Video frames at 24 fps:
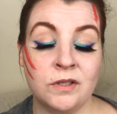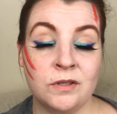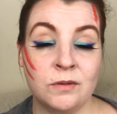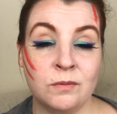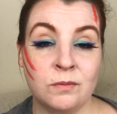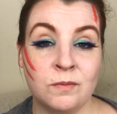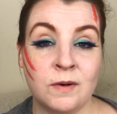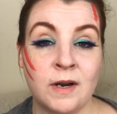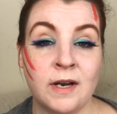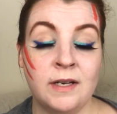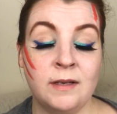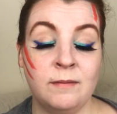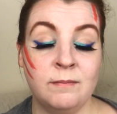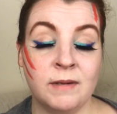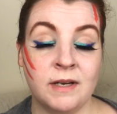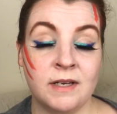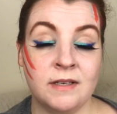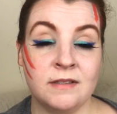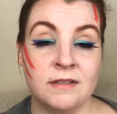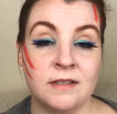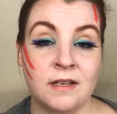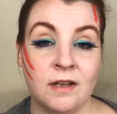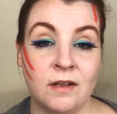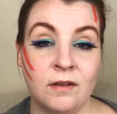or to
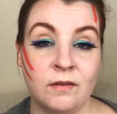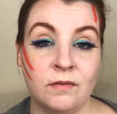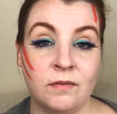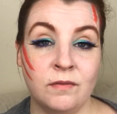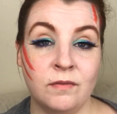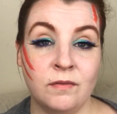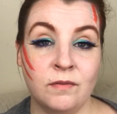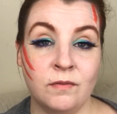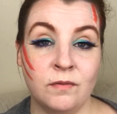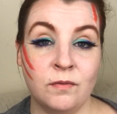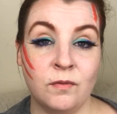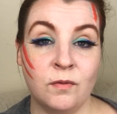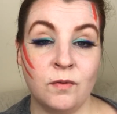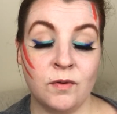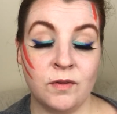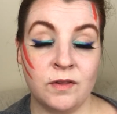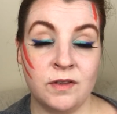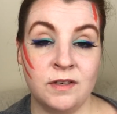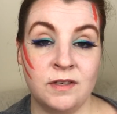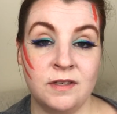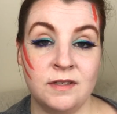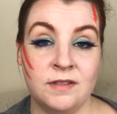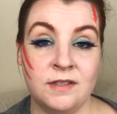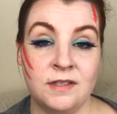ready myself
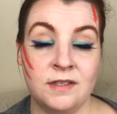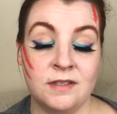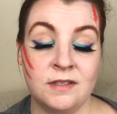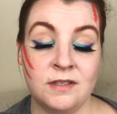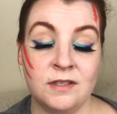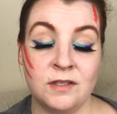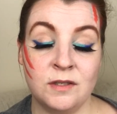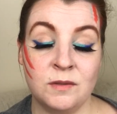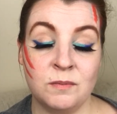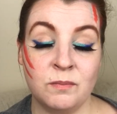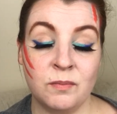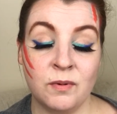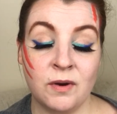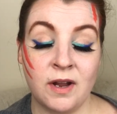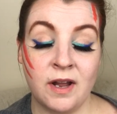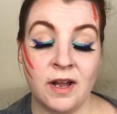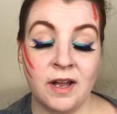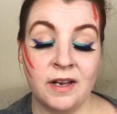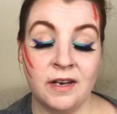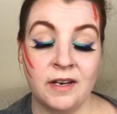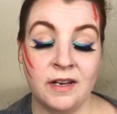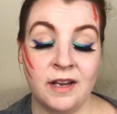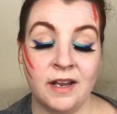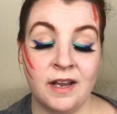for the disease to
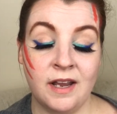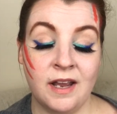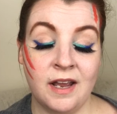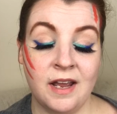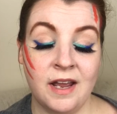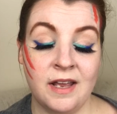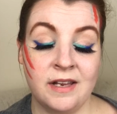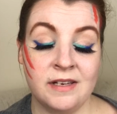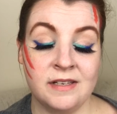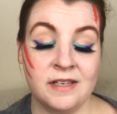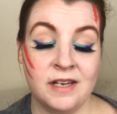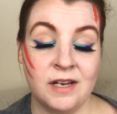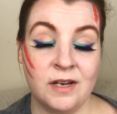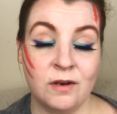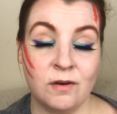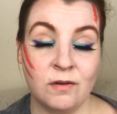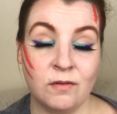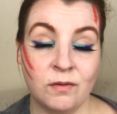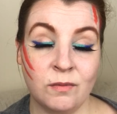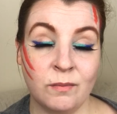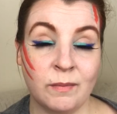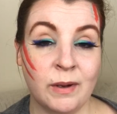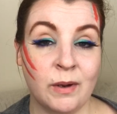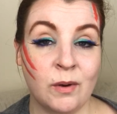spread and
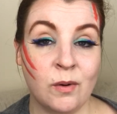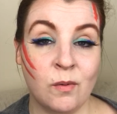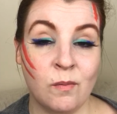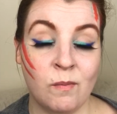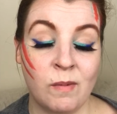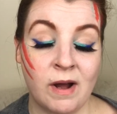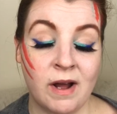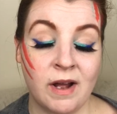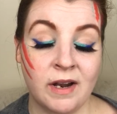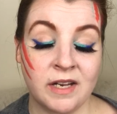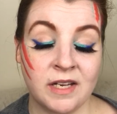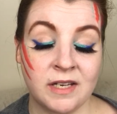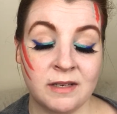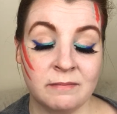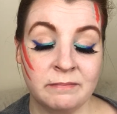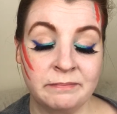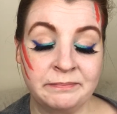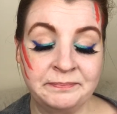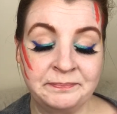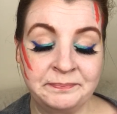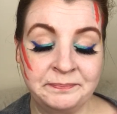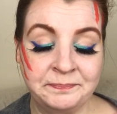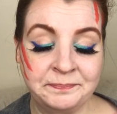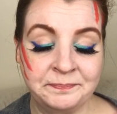take over my whole
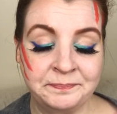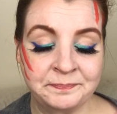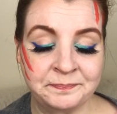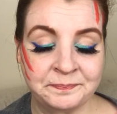body.